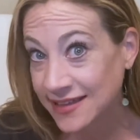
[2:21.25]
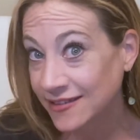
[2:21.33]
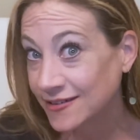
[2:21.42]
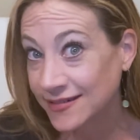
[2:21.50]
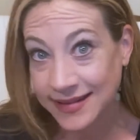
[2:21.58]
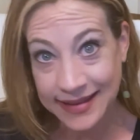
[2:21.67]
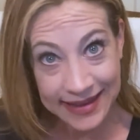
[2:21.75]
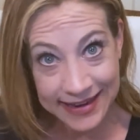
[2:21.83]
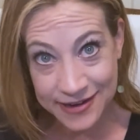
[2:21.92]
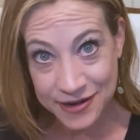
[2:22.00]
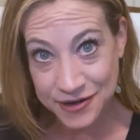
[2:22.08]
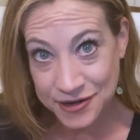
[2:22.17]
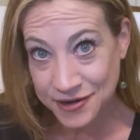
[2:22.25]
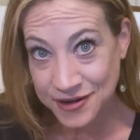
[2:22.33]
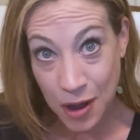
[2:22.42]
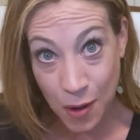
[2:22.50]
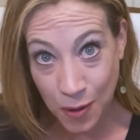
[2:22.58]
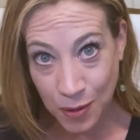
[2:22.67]
either in
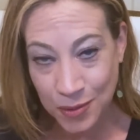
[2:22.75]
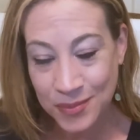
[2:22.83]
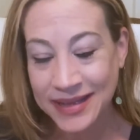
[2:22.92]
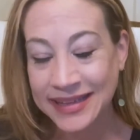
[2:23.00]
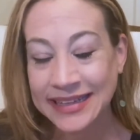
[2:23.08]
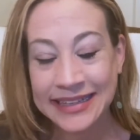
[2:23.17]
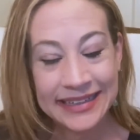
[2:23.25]
your home,